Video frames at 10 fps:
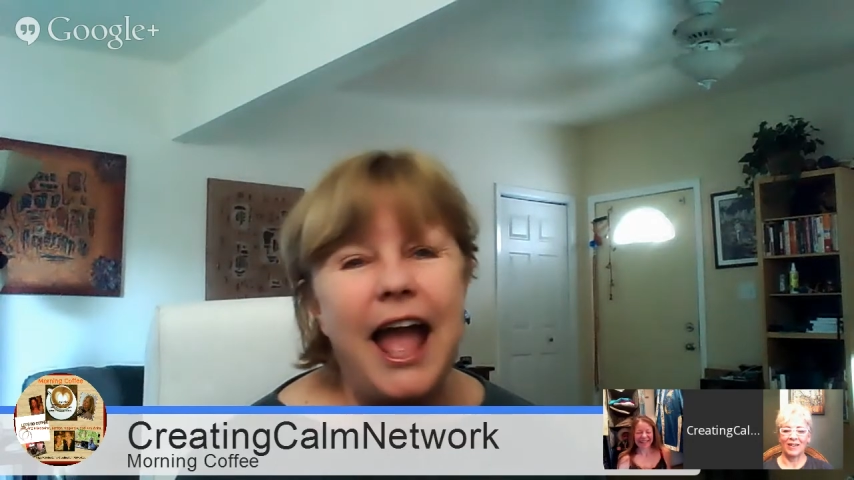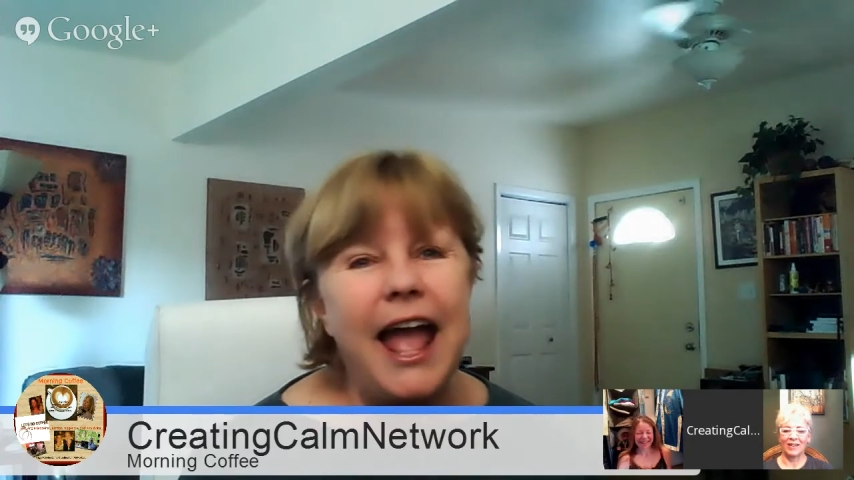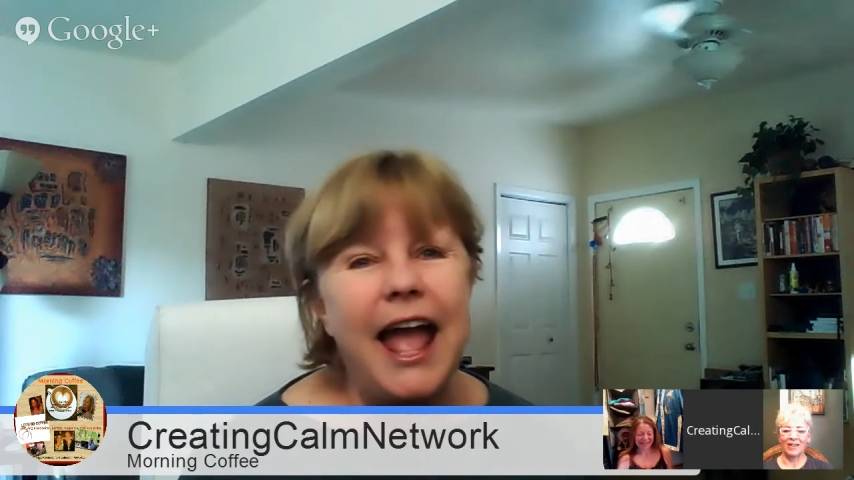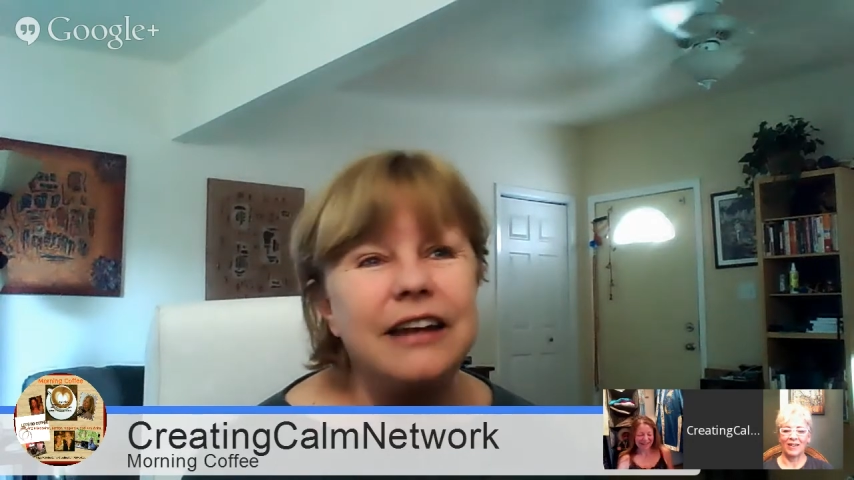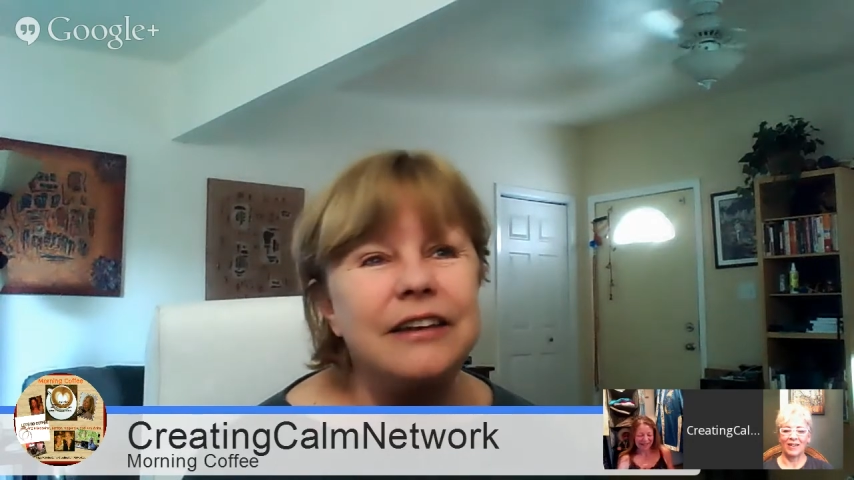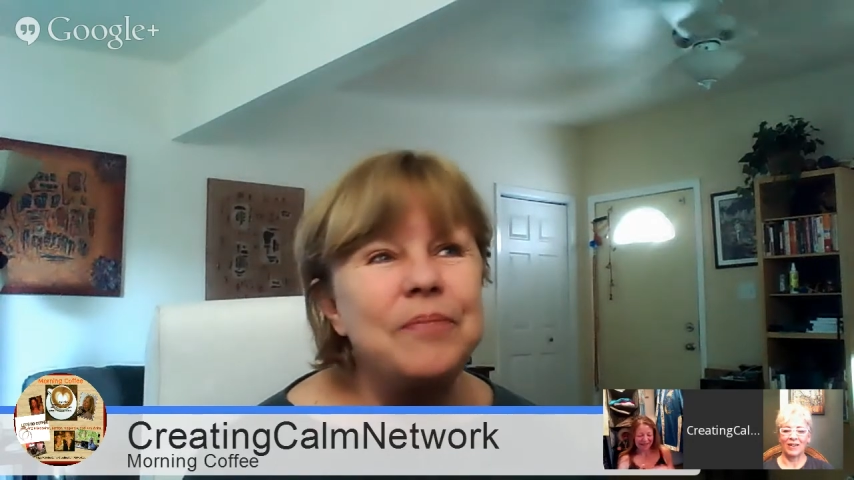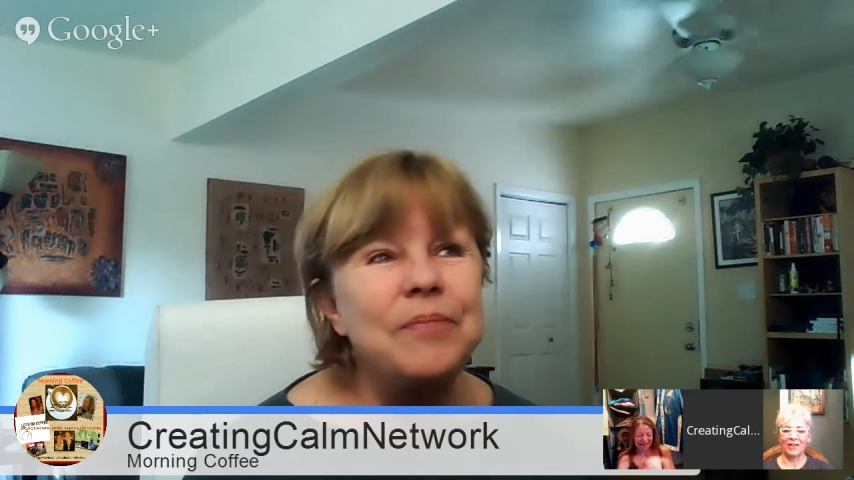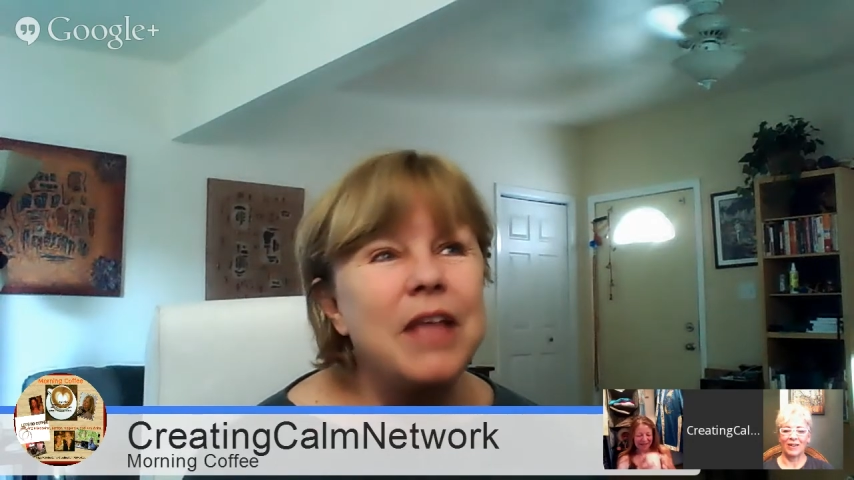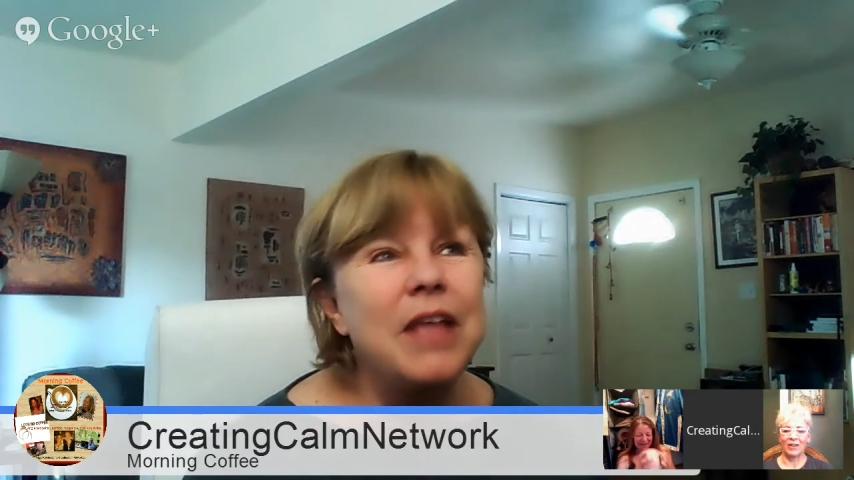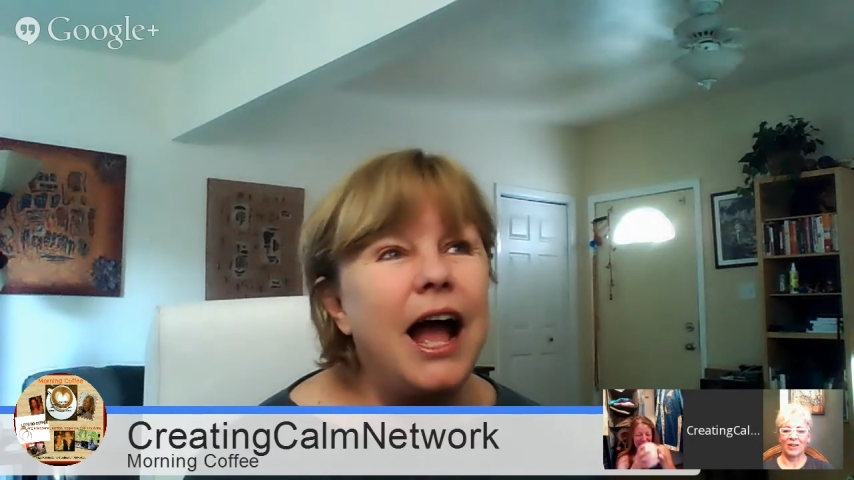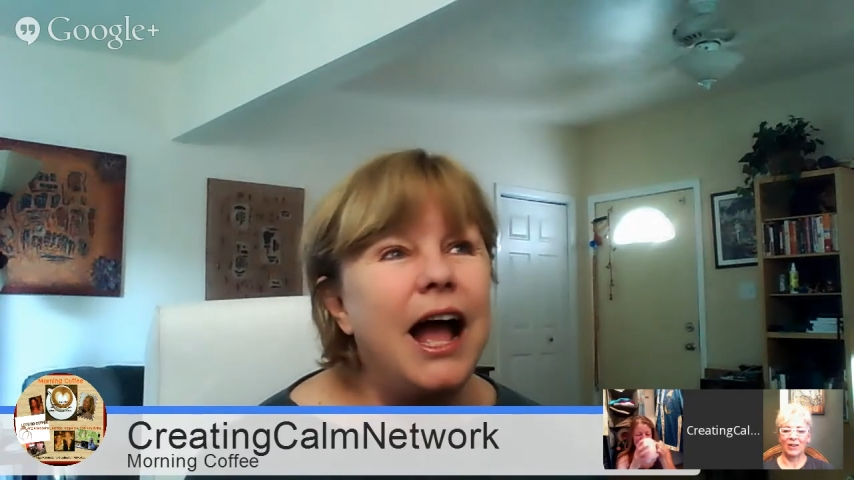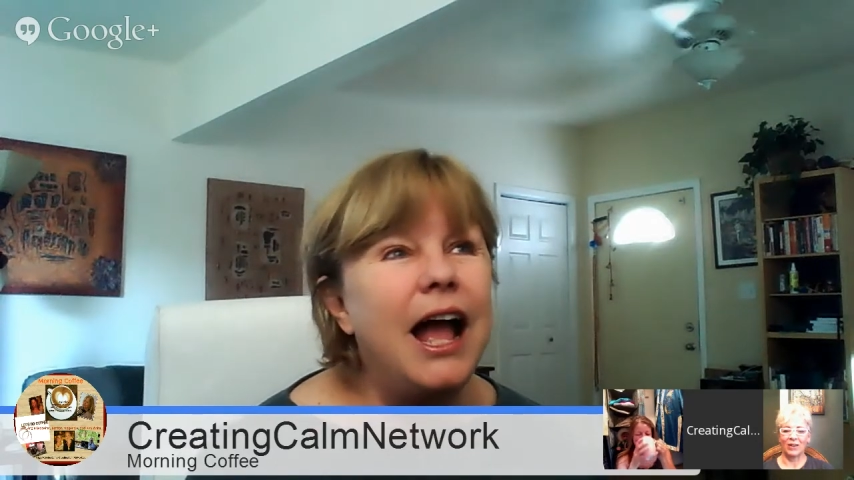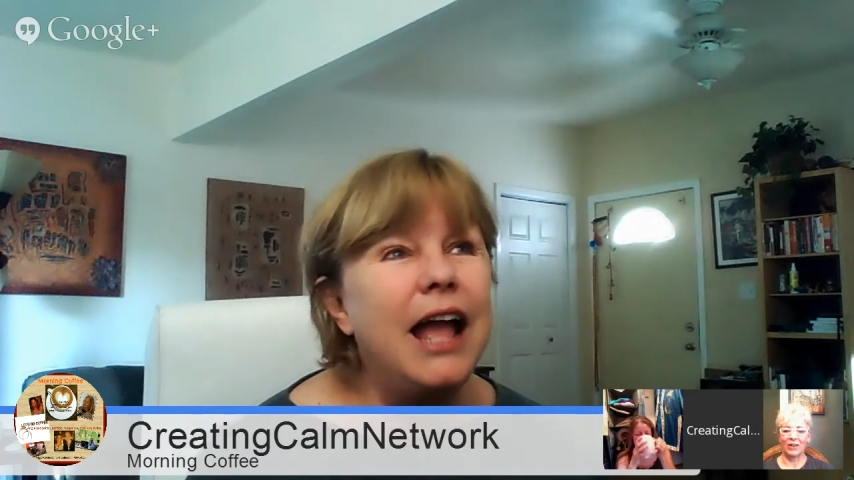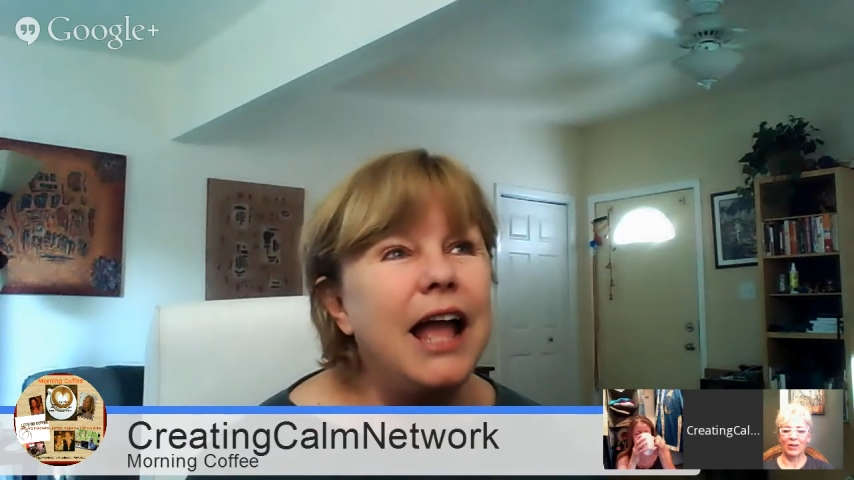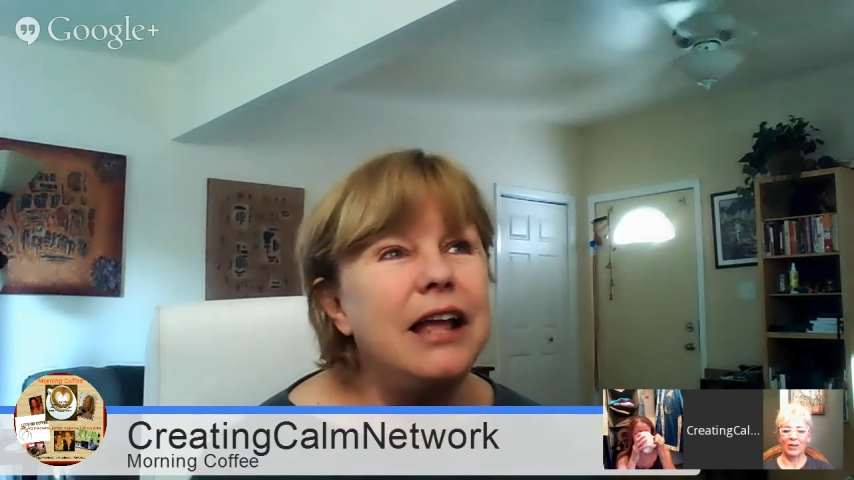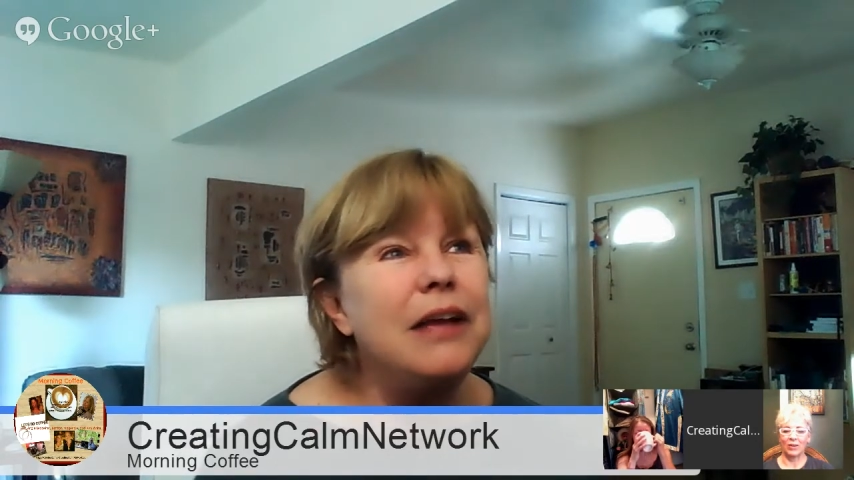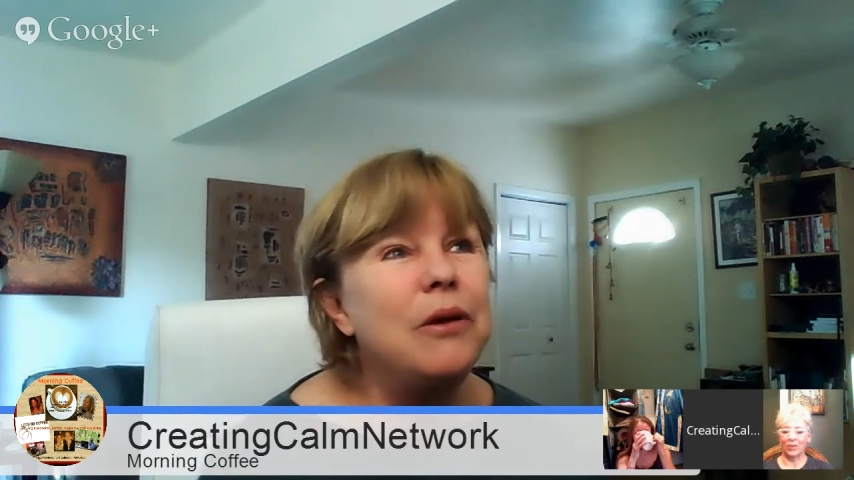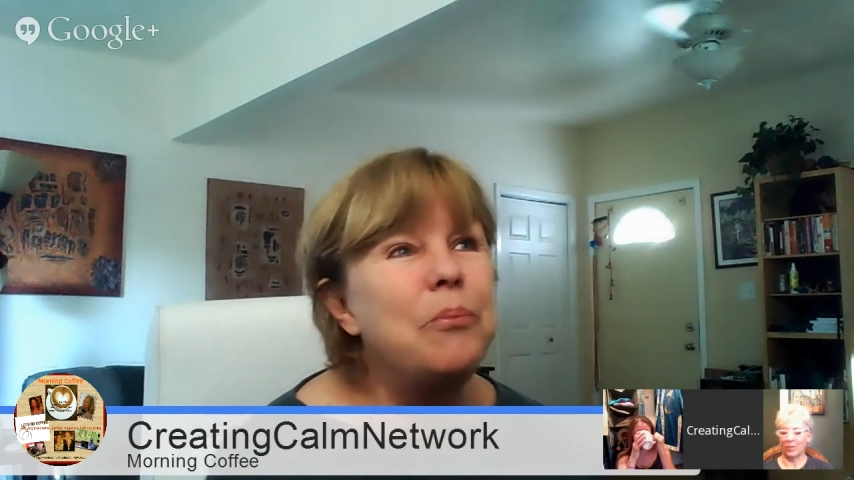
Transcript: and I